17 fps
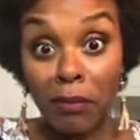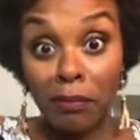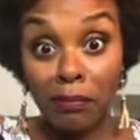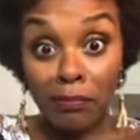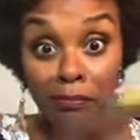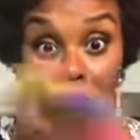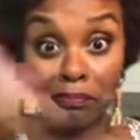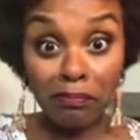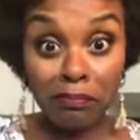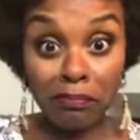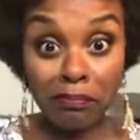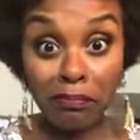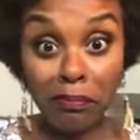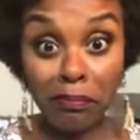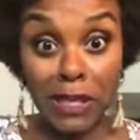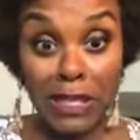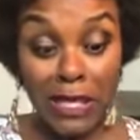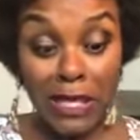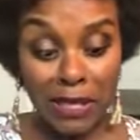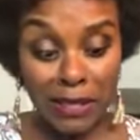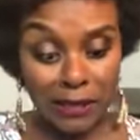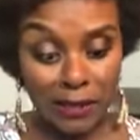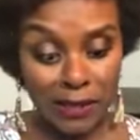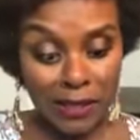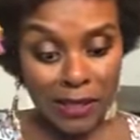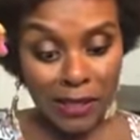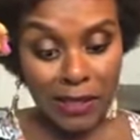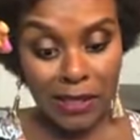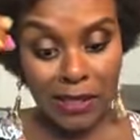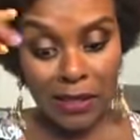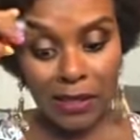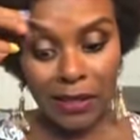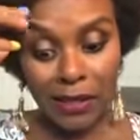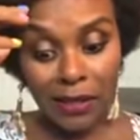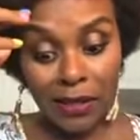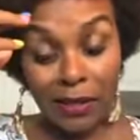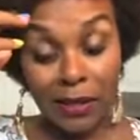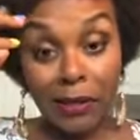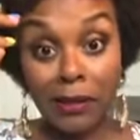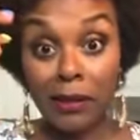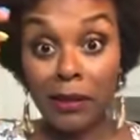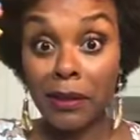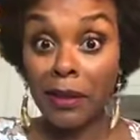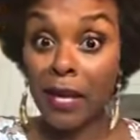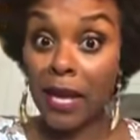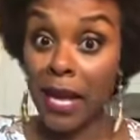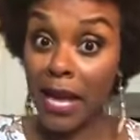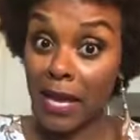We did it, and it